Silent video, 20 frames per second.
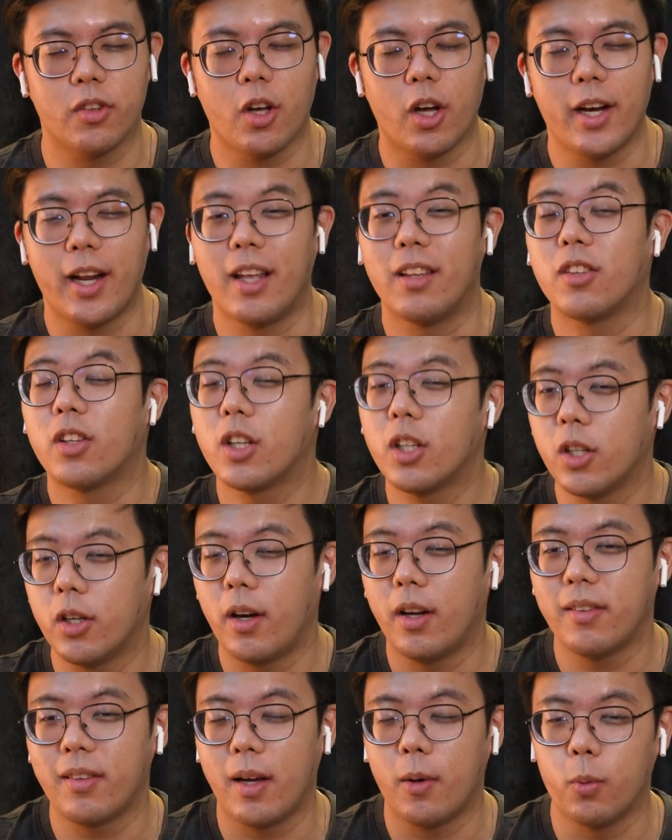It's not
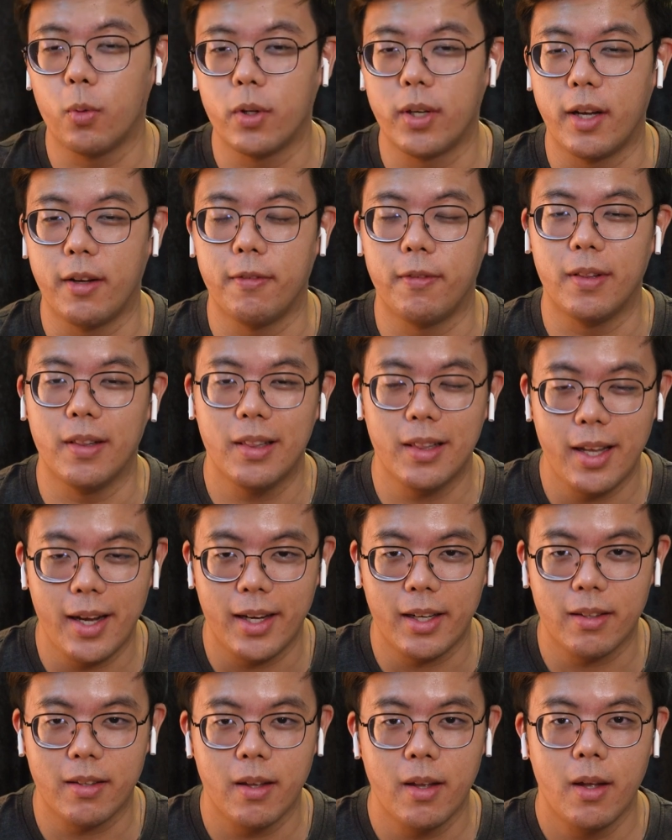as clear as I would
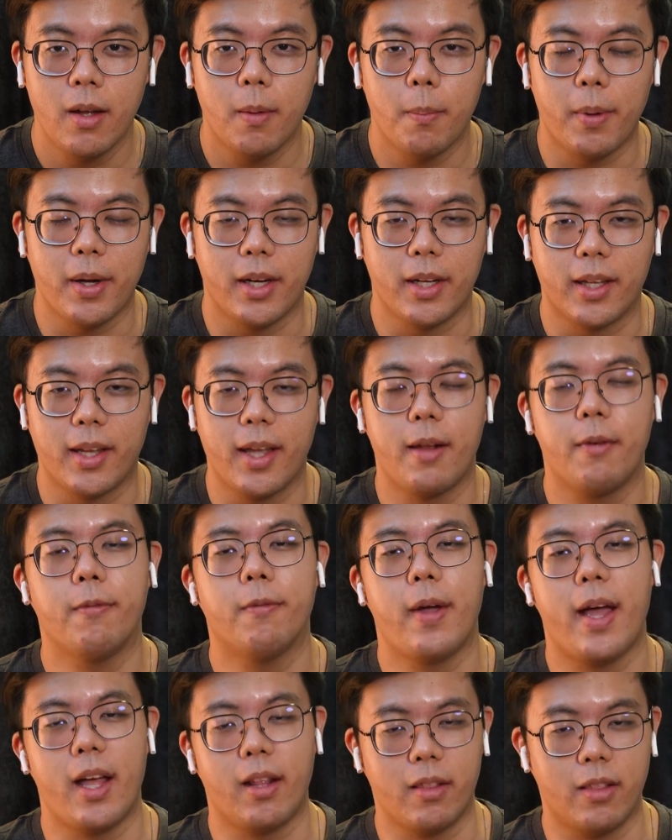have liked,
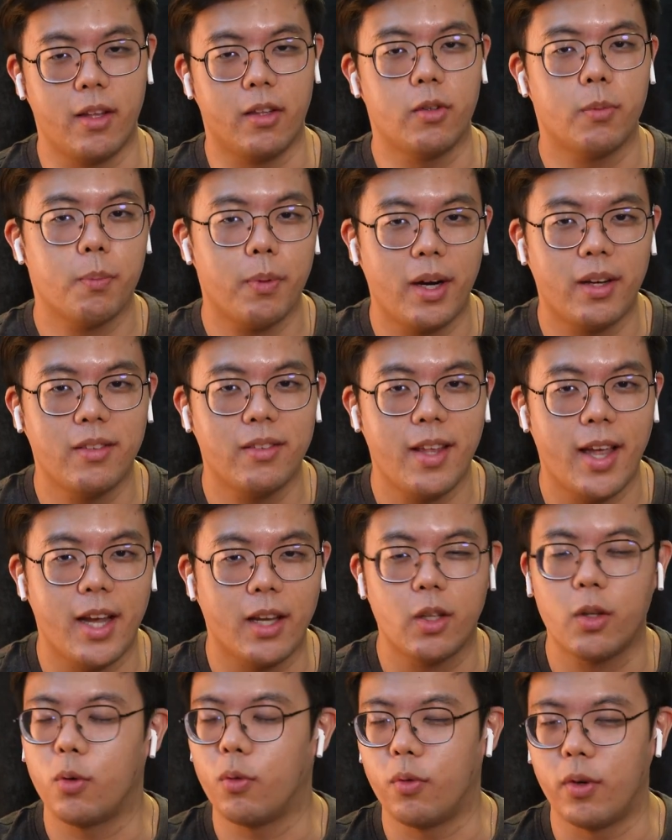but again, at this
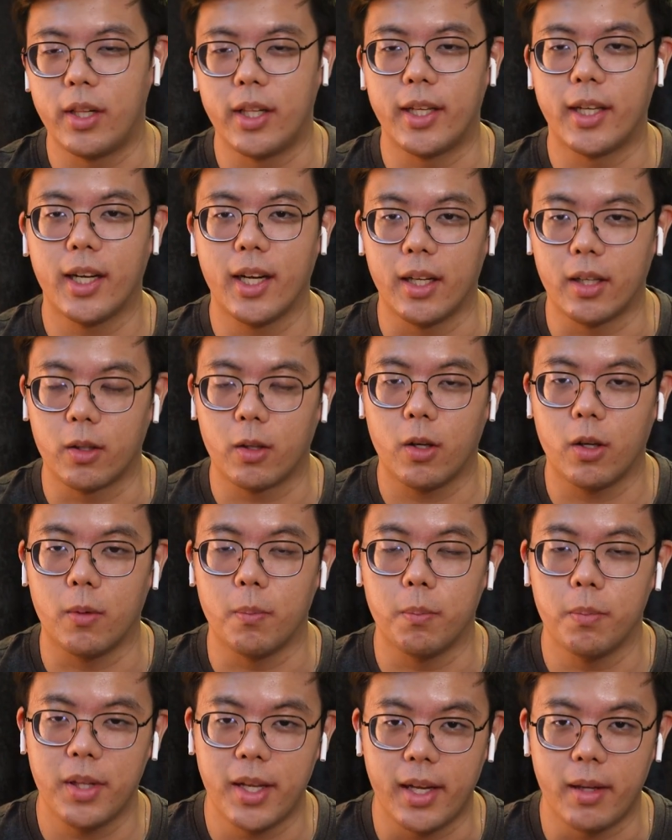price tag, you really
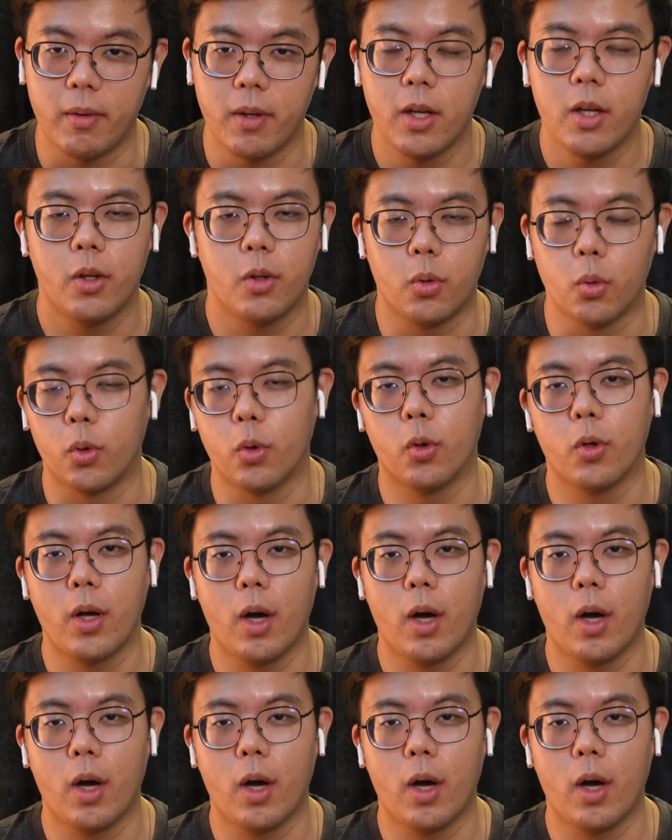can't complain.